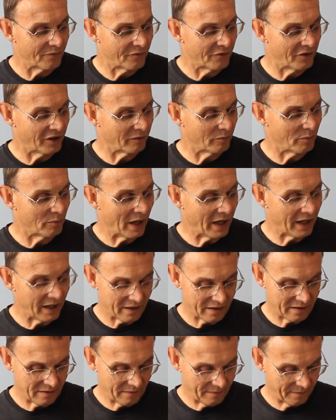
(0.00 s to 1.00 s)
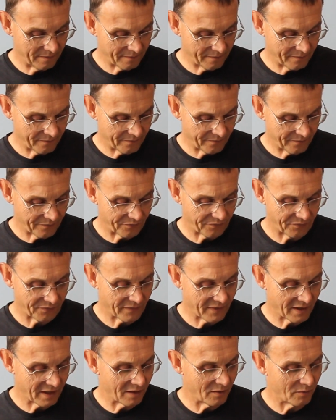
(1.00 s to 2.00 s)
Vic Bayer,
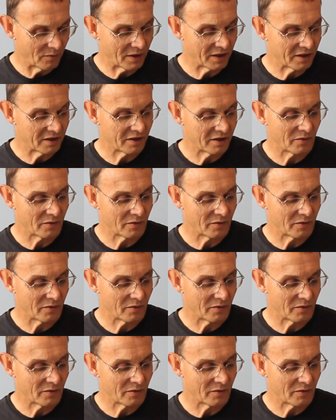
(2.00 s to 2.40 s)
one or